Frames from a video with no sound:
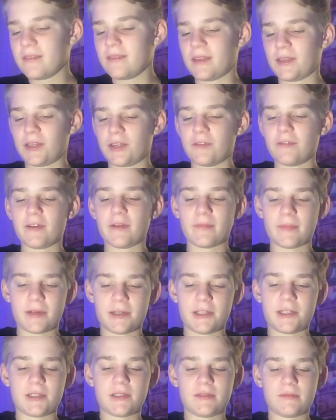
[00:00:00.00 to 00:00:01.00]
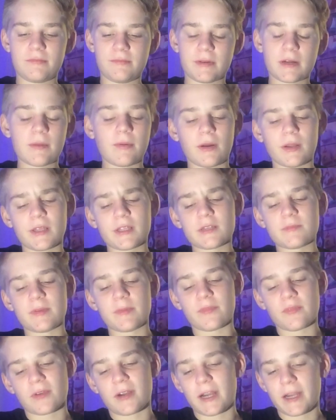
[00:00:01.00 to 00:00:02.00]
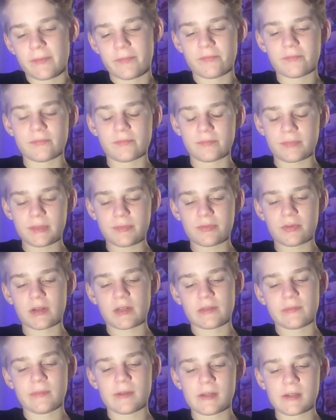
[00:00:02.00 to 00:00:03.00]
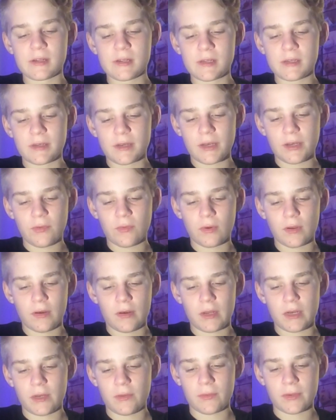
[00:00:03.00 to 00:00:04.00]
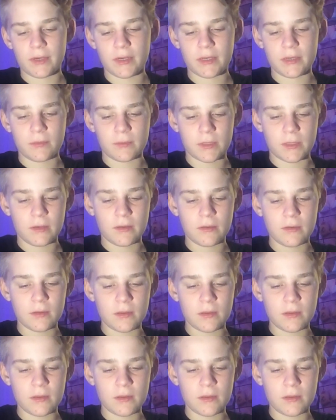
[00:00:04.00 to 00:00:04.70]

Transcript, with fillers: Thank you very much. Come on, let's be prime. Be prime. 91, 91, 91.